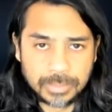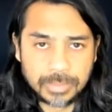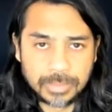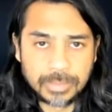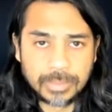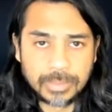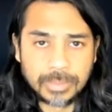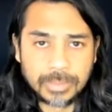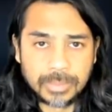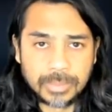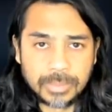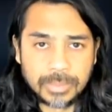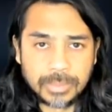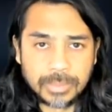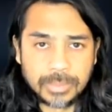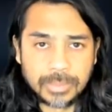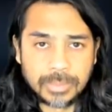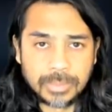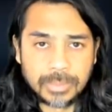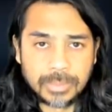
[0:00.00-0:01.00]

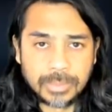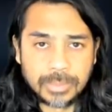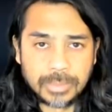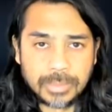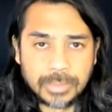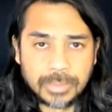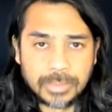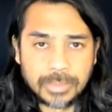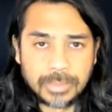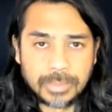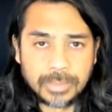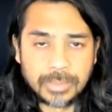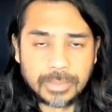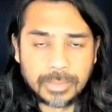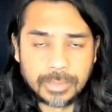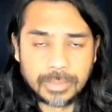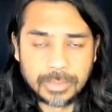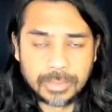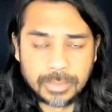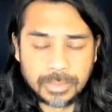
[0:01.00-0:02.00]

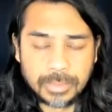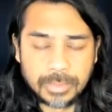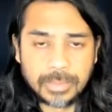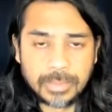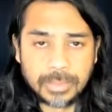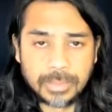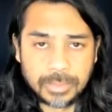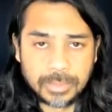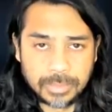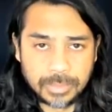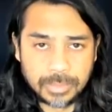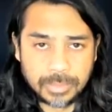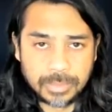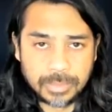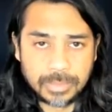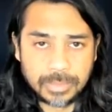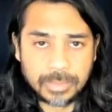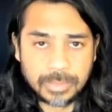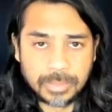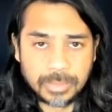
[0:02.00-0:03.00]

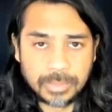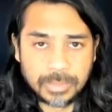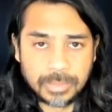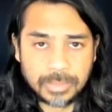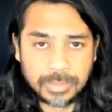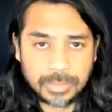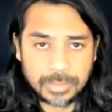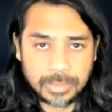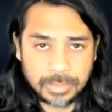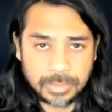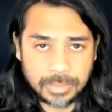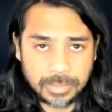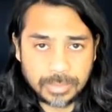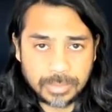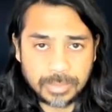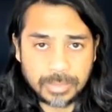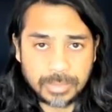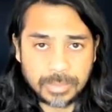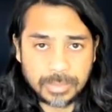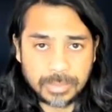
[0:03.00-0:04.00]

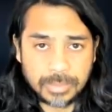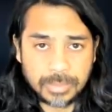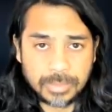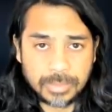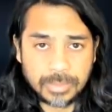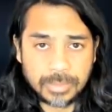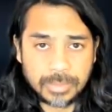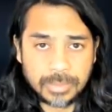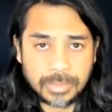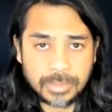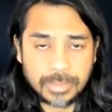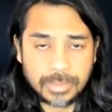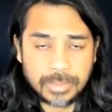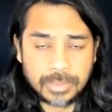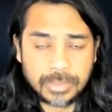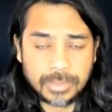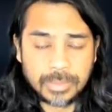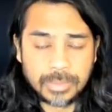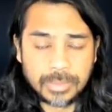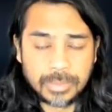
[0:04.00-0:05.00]

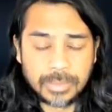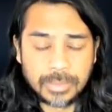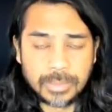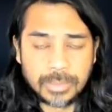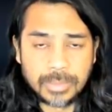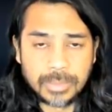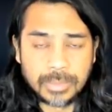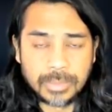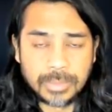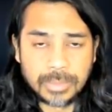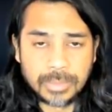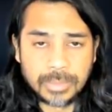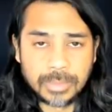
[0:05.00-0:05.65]
This person isn't speaking.